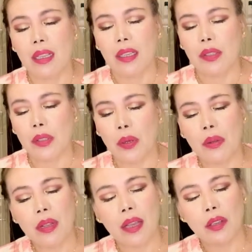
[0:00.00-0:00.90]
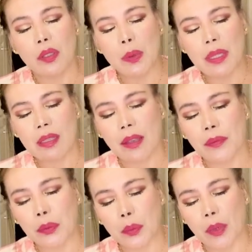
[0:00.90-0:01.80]
you know, I always
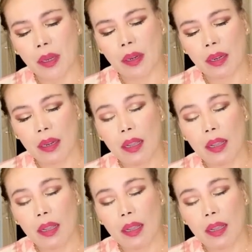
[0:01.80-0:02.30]
have to wear